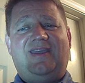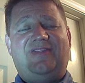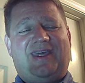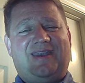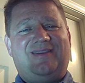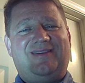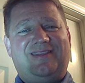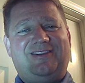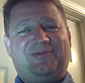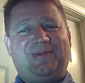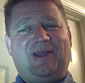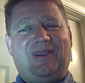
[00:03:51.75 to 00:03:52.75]
and that
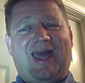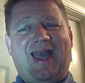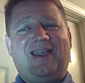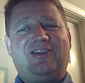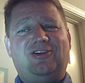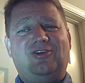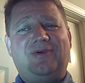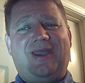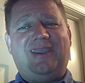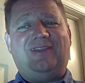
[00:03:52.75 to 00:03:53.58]
is spelled Haiku,